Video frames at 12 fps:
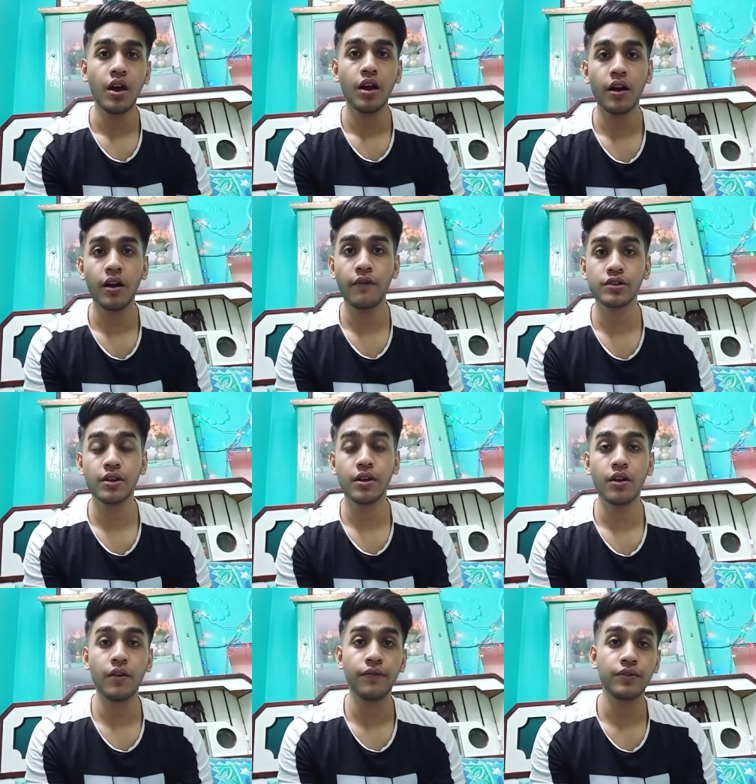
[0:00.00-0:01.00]
was
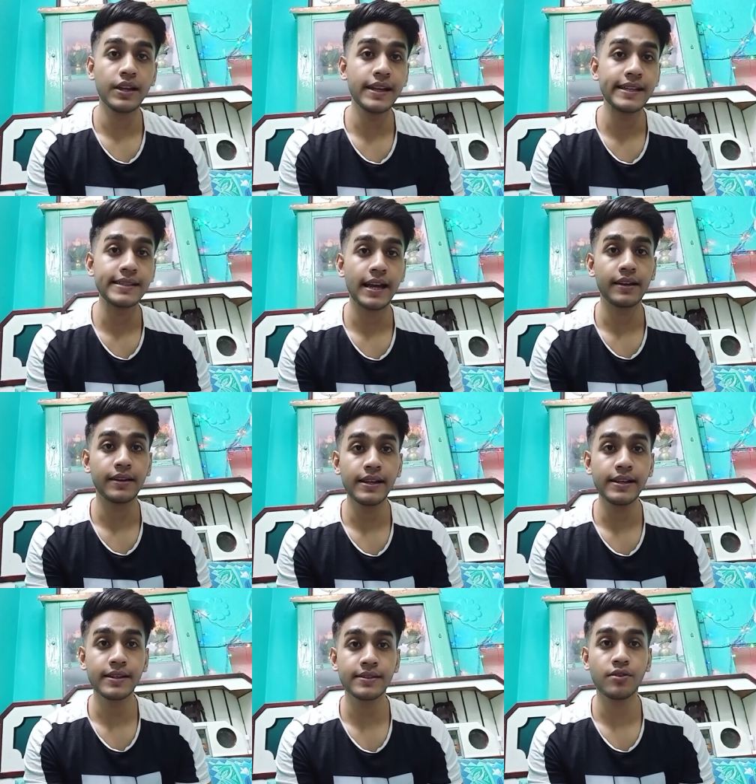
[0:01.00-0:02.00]
of lease and
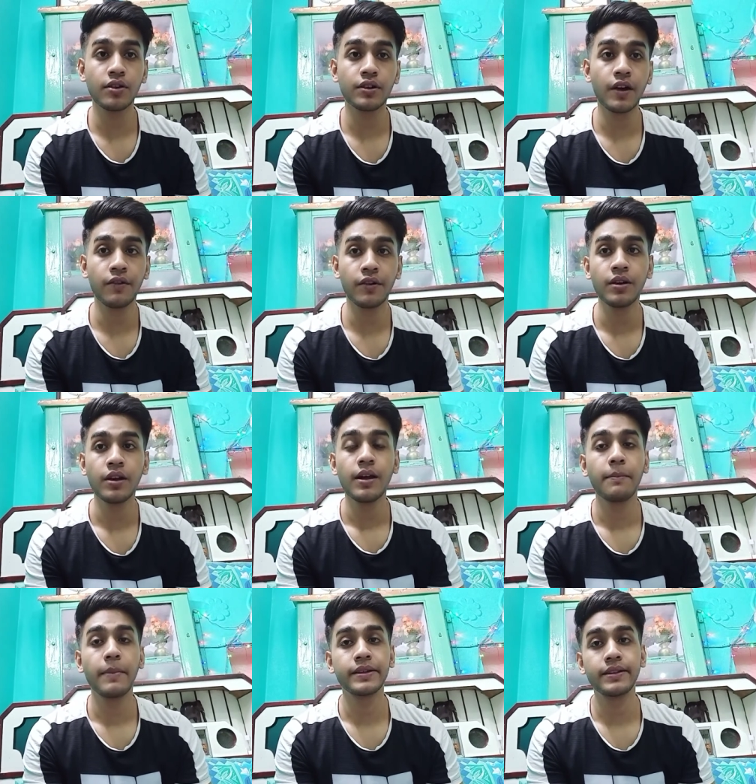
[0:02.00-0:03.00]
lease is not covered
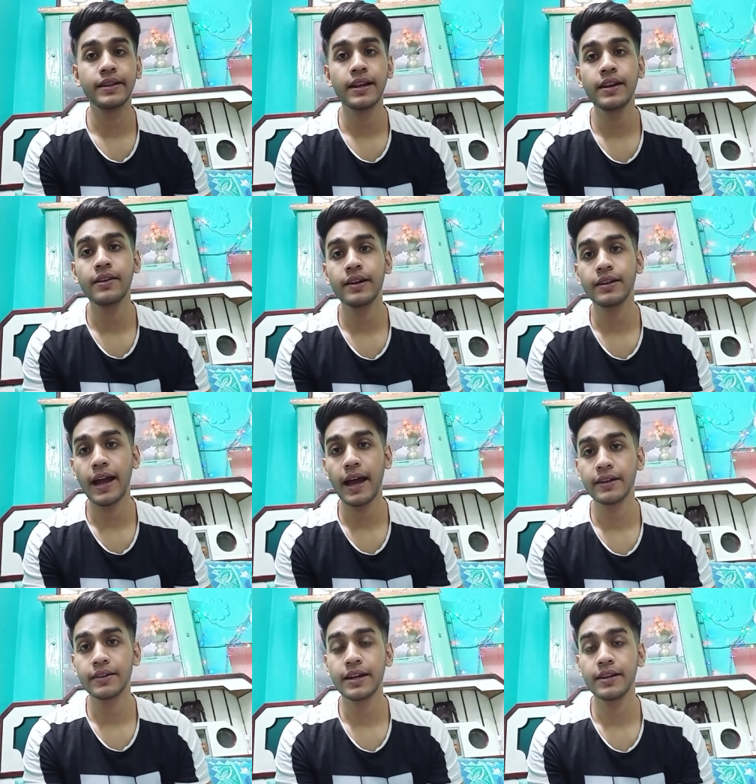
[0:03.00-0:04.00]
by the Delhi Rent
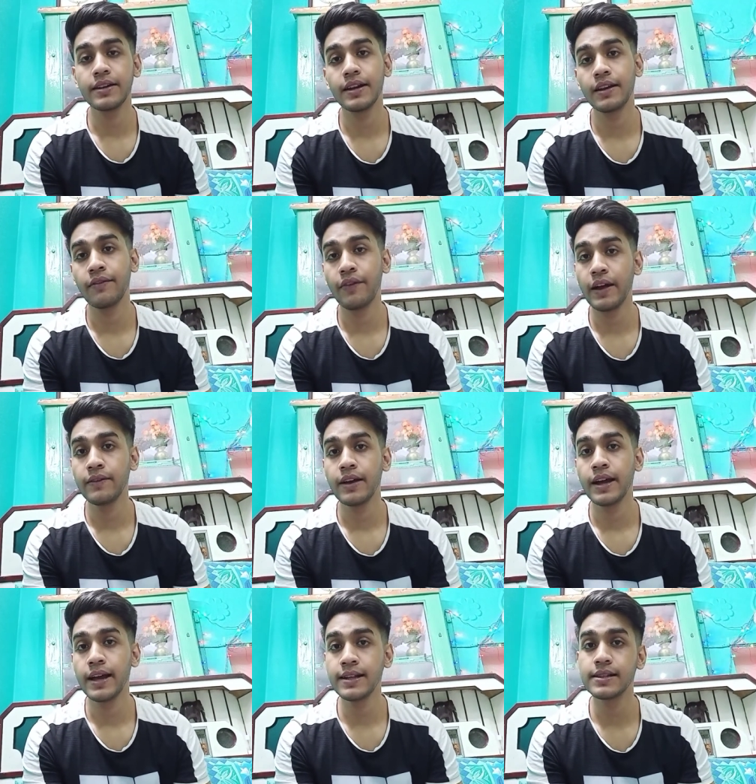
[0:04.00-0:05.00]
Act 1995,
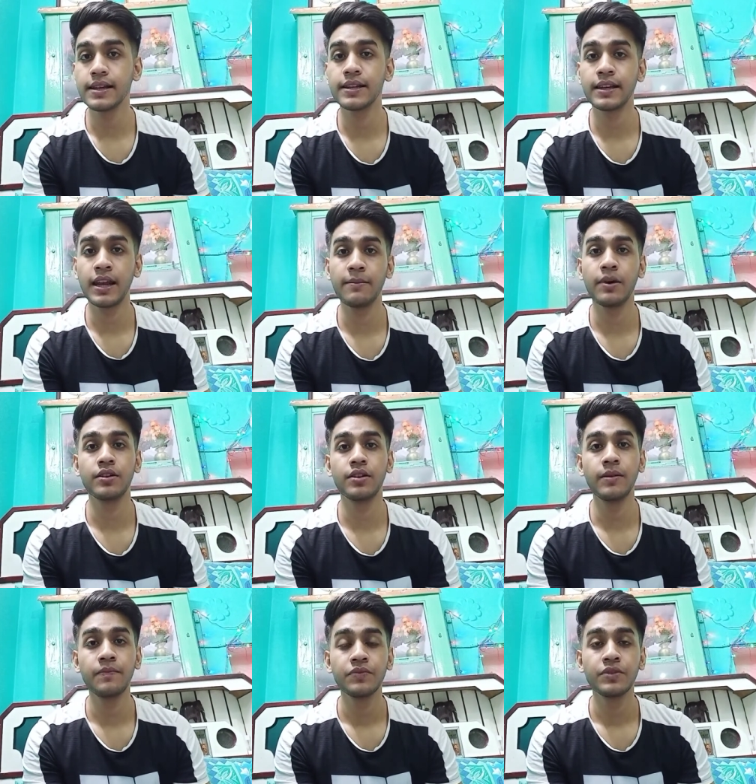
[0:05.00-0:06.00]
hence it came under
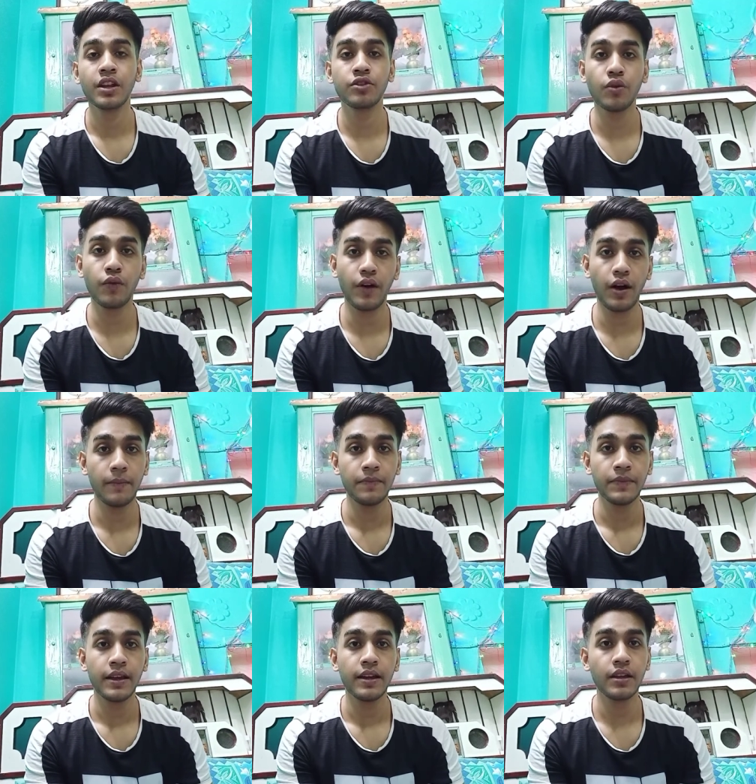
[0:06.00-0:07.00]
the TOFA.
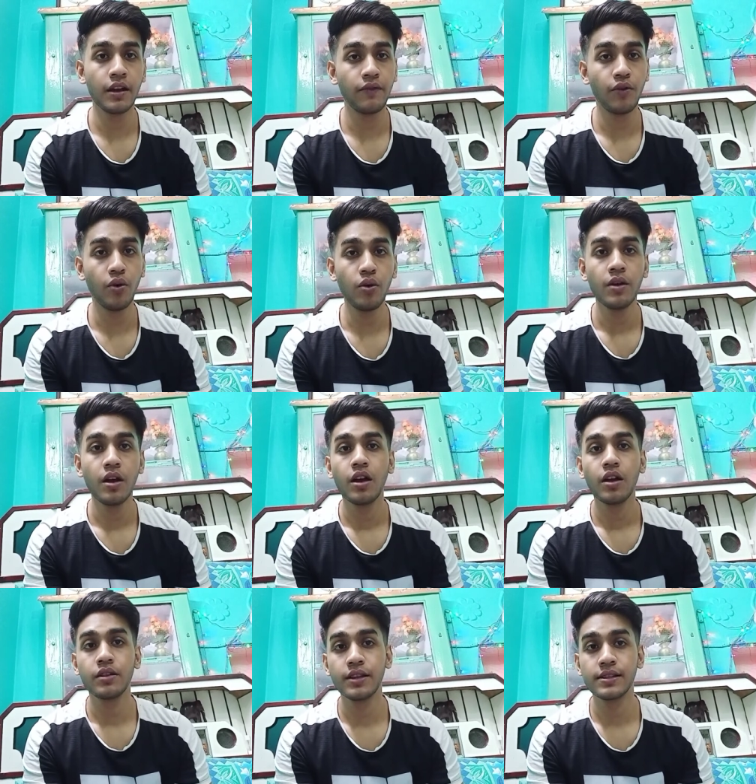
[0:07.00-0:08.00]
Therefore,
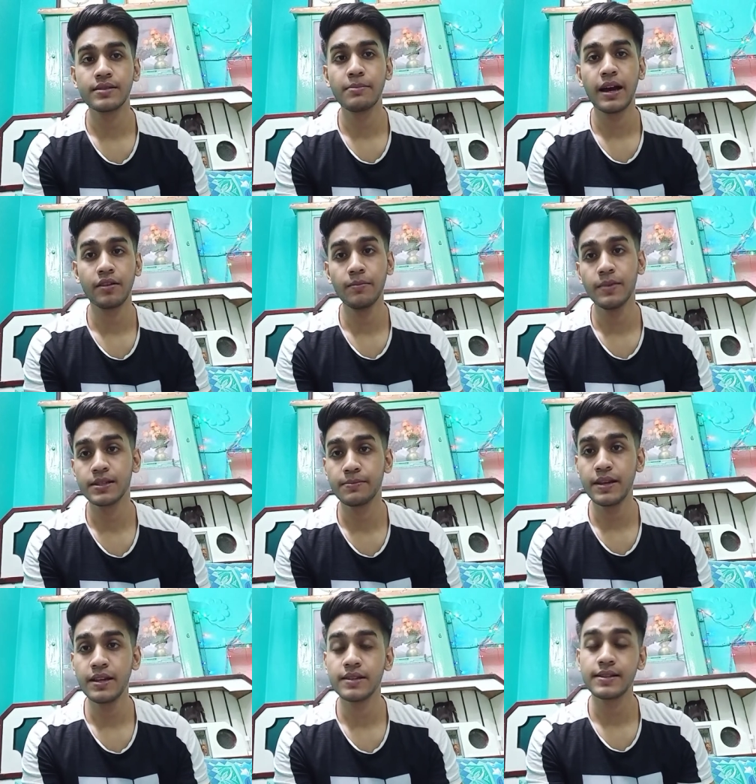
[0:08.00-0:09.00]
this matter must
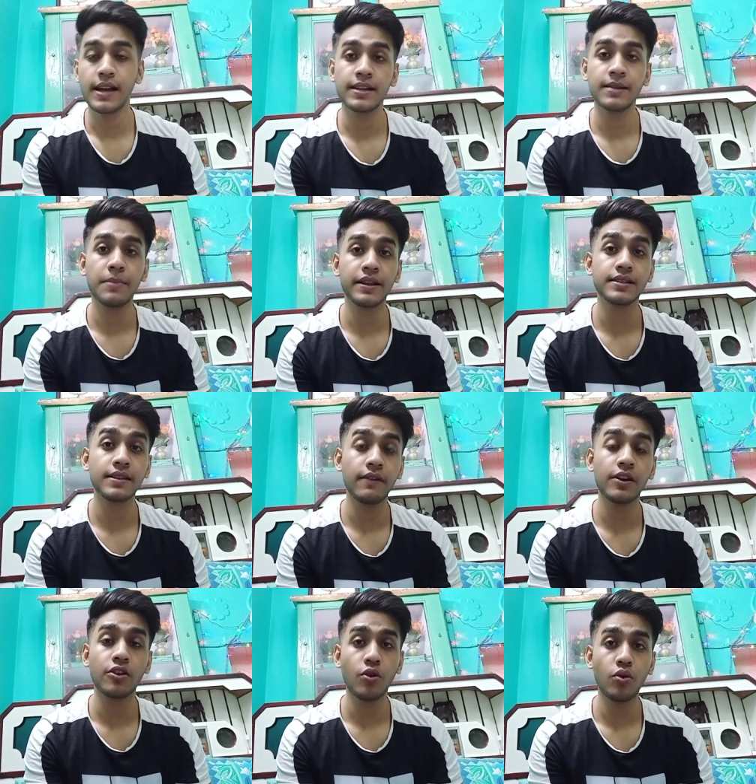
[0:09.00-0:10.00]
be decided by the civil
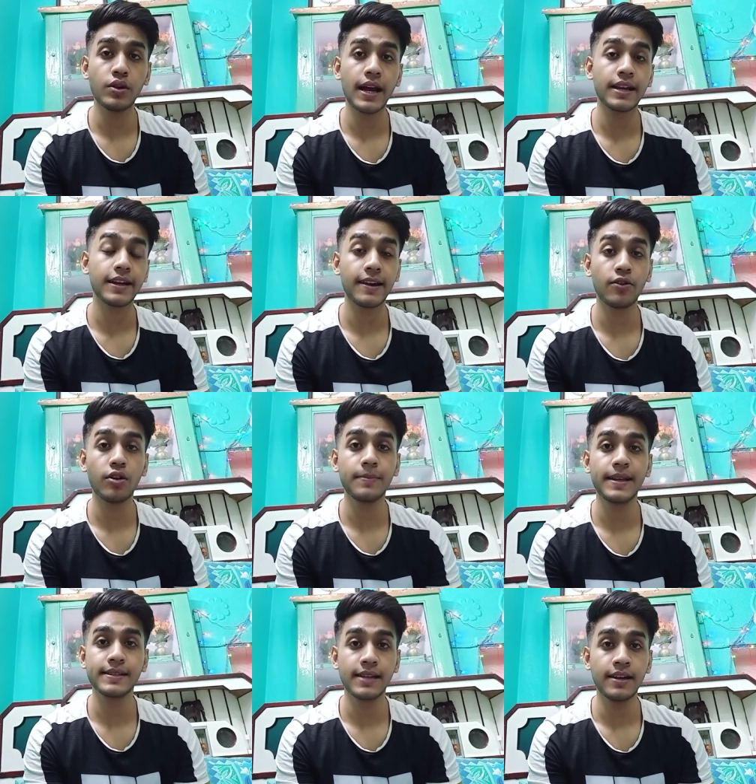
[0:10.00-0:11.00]
court and cannot be
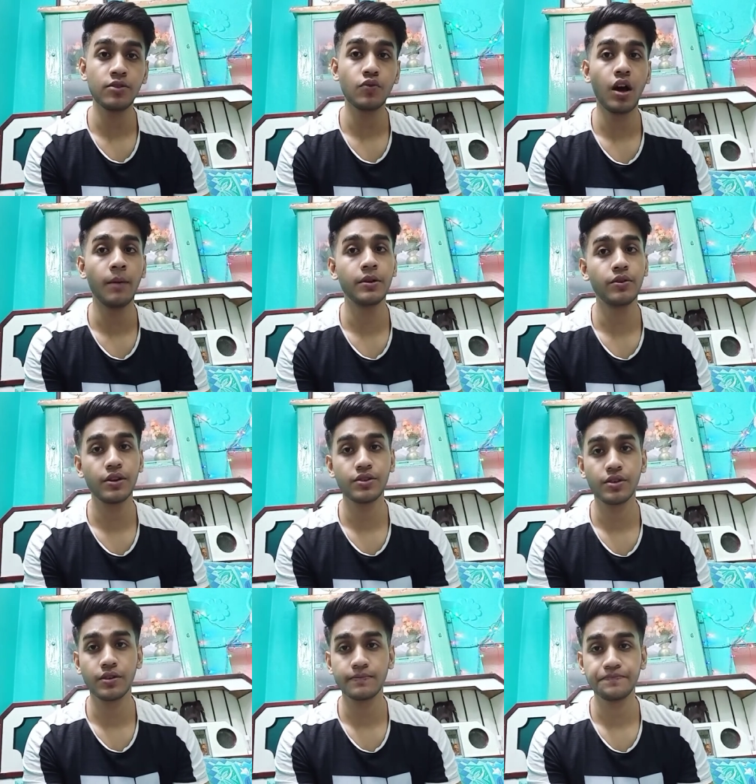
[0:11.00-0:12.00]
sent to arbitration.